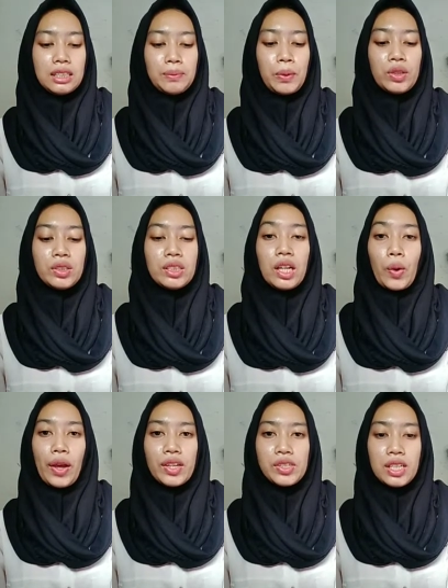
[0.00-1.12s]
procedural
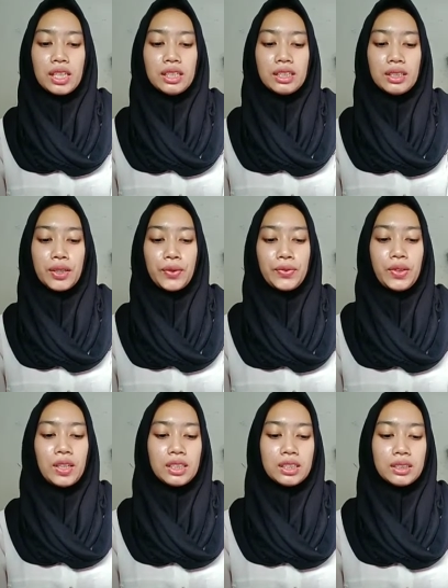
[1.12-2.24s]
question. The
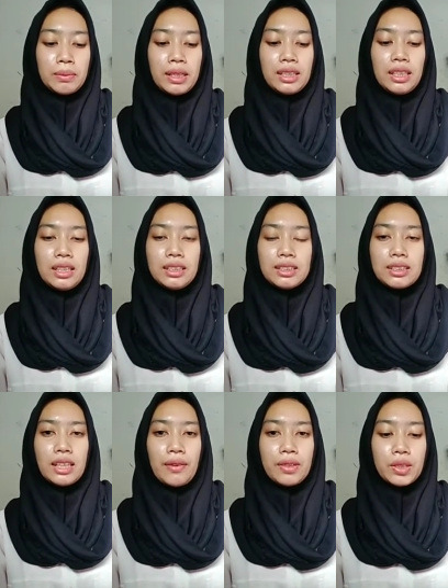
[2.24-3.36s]
first meeting
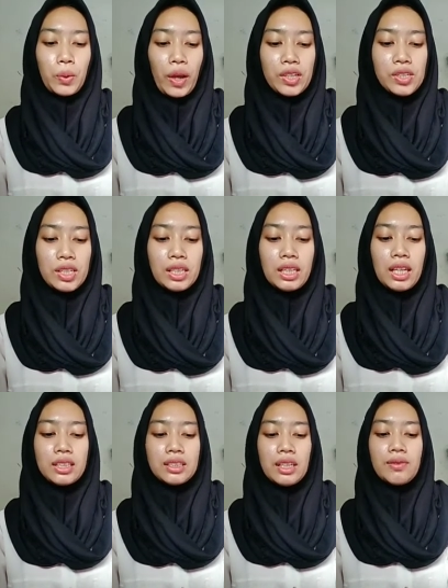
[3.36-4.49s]
7 question
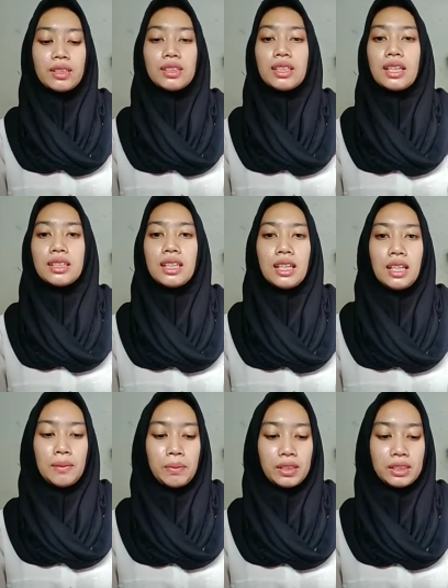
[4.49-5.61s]
in
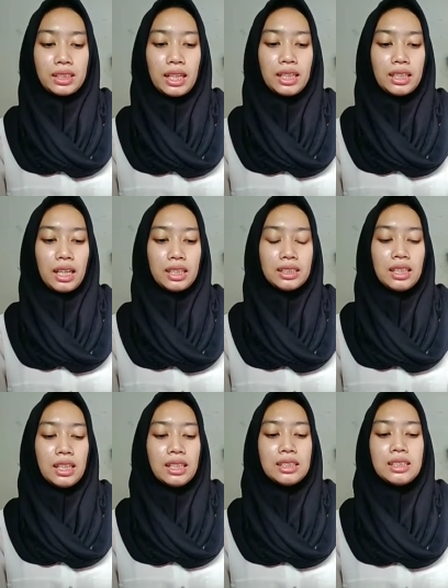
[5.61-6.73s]
17%, and
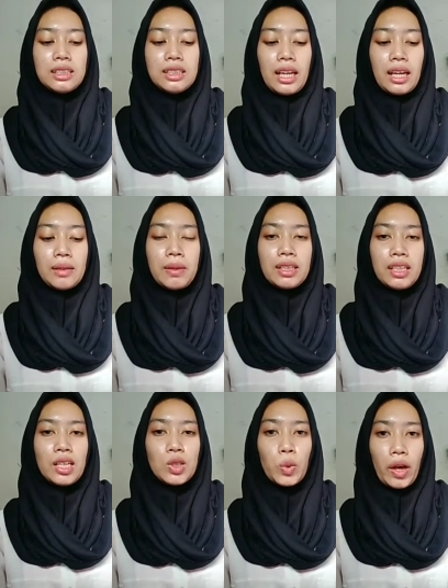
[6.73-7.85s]
the second
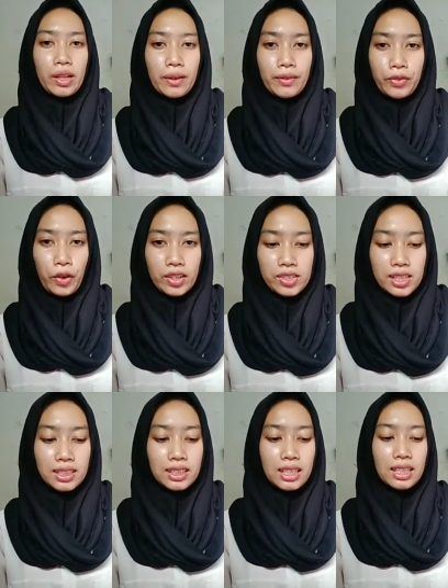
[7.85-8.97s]
meeting 12
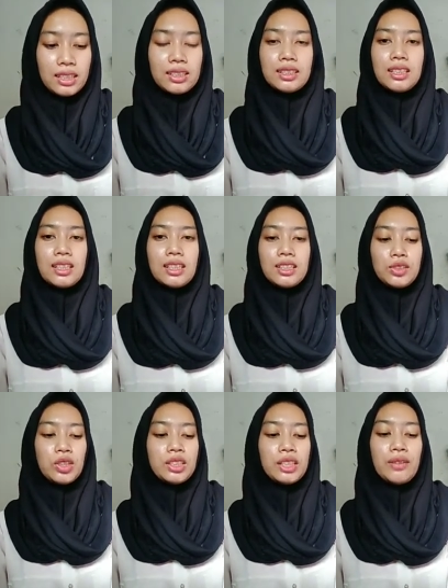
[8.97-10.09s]
question in
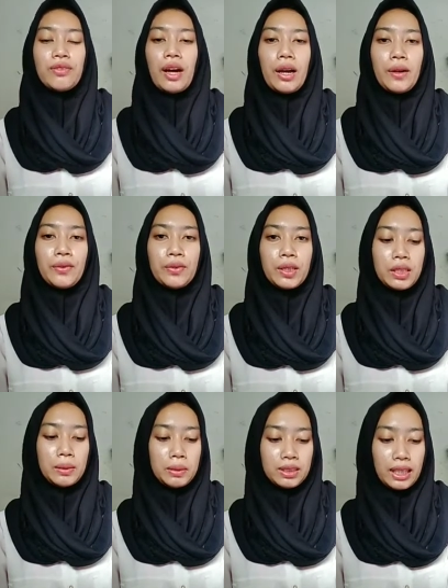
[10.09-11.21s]

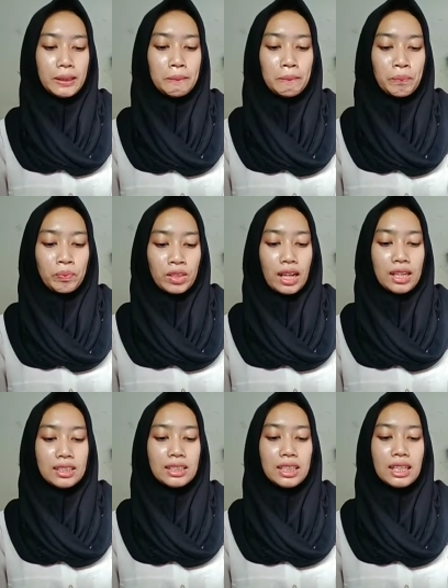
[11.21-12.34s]
35%.
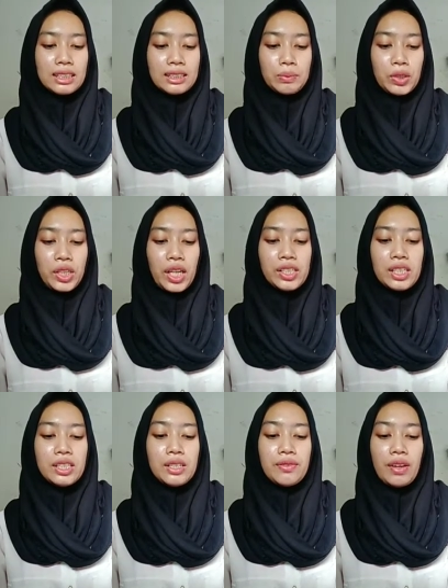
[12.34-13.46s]
And the last
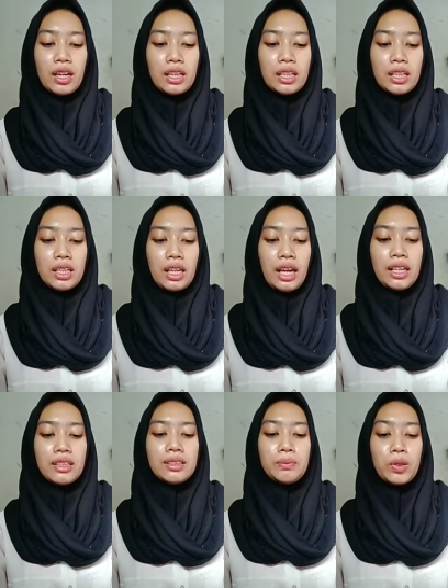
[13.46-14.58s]
position
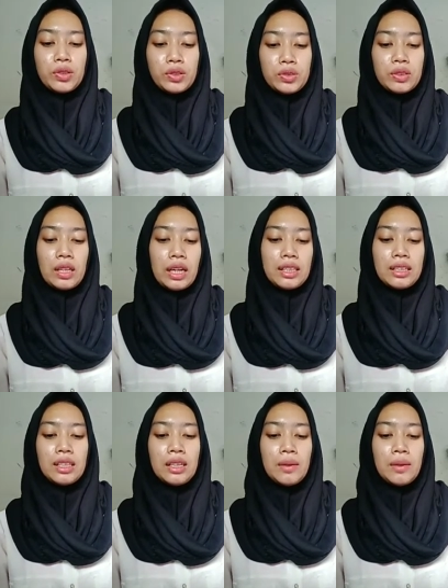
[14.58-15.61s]
and the procedural